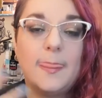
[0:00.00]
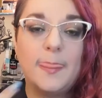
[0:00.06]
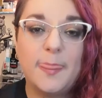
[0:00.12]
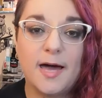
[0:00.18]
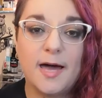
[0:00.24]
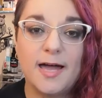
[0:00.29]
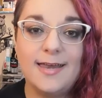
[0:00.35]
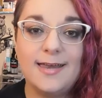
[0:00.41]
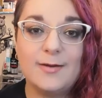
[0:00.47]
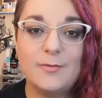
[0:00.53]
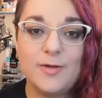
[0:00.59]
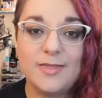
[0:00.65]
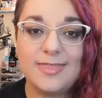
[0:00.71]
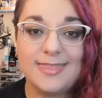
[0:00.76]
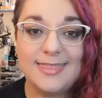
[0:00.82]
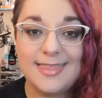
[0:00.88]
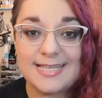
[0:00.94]
But
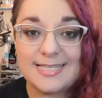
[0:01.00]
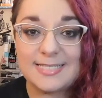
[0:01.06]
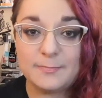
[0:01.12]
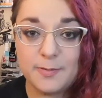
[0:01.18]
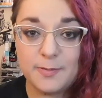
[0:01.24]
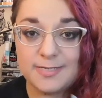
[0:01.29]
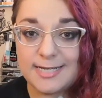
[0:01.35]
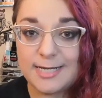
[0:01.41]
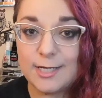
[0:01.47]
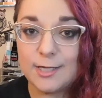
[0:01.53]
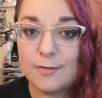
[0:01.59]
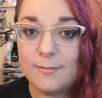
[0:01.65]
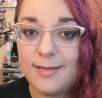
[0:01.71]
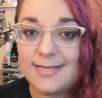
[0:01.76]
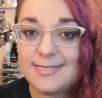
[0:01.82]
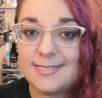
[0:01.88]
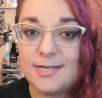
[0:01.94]
with this particular
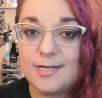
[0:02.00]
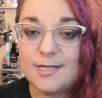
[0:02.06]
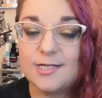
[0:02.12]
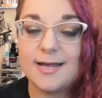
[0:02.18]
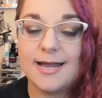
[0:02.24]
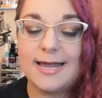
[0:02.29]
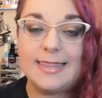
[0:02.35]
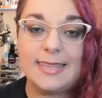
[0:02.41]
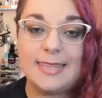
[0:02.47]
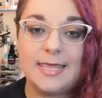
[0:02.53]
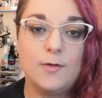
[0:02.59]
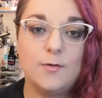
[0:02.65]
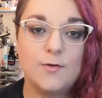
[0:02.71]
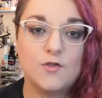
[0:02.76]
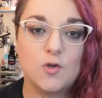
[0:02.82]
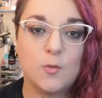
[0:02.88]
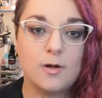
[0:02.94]
message, I thank
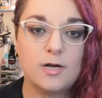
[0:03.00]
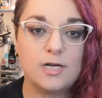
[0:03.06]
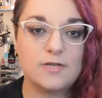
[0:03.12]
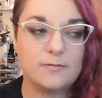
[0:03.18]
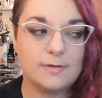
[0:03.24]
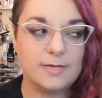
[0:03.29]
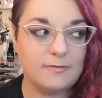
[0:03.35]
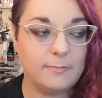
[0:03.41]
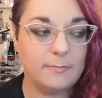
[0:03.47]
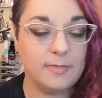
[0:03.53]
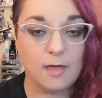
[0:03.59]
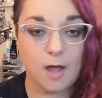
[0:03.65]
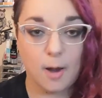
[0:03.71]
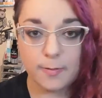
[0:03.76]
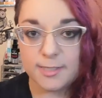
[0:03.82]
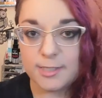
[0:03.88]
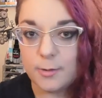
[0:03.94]
you so much for giving me the
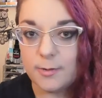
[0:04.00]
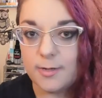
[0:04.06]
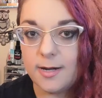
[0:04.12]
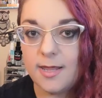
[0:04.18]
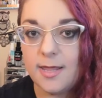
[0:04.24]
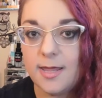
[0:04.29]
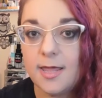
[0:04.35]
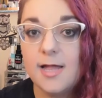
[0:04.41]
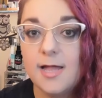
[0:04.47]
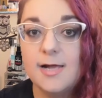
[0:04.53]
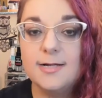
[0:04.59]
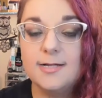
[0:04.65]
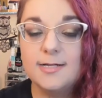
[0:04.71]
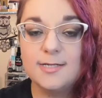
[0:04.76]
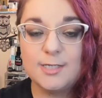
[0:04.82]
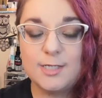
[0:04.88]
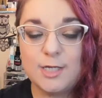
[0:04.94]
opportunity
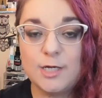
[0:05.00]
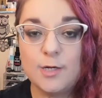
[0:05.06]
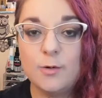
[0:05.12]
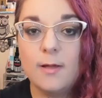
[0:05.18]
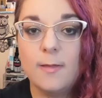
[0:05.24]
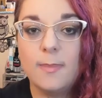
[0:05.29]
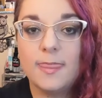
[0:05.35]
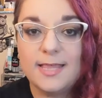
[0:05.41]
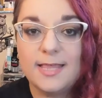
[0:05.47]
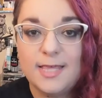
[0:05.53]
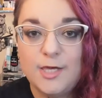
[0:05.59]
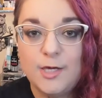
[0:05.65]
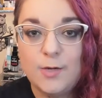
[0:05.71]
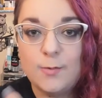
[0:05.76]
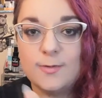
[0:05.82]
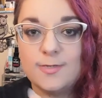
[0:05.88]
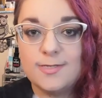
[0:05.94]
to
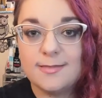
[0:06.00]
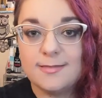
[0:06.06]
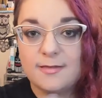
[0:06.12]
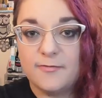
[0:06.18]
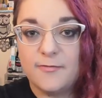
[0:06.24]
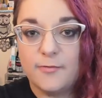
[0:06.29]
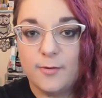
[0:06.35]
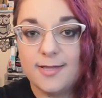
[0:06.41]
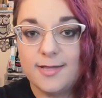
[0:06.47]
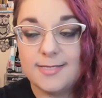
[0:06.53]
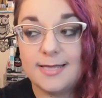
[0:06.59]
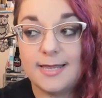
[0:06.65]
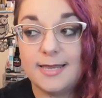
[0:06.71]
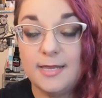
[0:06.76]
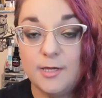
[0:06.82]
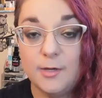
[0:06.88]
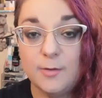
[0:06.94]
use the voice
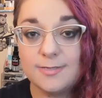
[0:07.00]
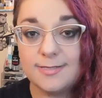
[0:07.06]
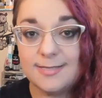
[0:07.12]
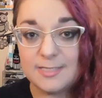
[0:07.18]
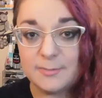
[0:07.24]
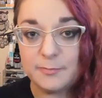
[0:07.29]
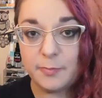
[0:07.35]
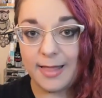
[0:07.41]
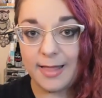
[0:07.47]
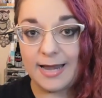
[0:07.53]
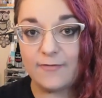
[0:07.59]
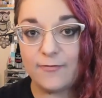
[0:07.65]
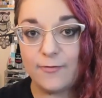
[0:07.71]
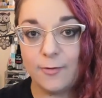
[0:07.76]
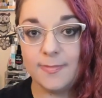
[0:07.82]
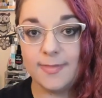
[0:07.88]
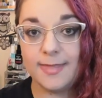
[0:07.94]
and use this
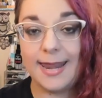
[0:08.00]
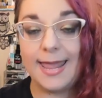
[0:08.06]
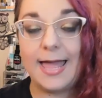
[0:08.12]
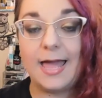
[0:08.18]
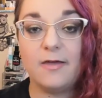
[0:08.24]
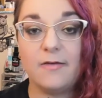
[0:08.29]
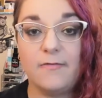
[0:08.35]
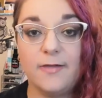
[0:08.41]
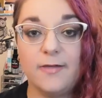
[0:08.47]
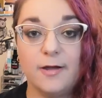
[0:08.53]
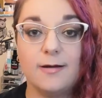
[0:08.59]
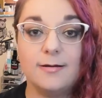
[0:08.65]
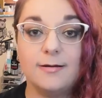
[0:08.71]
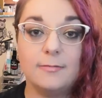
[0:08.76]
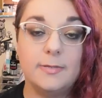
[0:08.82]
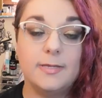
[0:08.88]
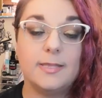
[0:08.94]
platform that I have here
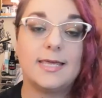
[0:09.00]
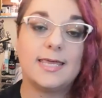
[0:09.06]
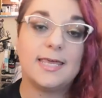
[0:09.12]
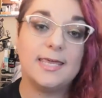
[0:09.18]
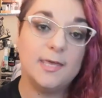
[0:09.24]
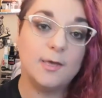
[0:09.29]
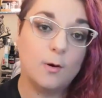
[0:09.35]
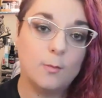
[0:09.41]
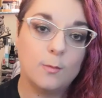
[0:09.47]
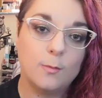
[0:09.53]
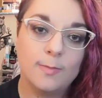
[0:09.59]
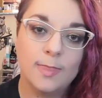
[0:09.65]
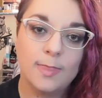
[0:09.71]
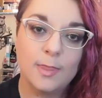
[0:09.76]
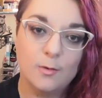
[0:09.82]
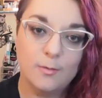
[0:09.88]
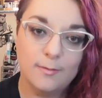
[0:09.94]
and be like, yo,
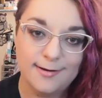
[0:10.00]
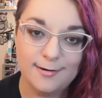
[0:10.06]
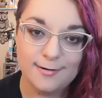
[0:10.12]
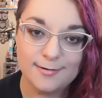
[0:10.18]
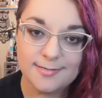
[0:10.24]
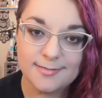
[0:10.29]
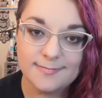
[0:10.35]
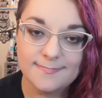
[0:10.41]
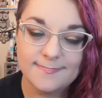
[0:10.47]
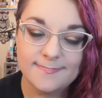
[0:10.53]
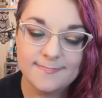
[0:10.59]
Winners,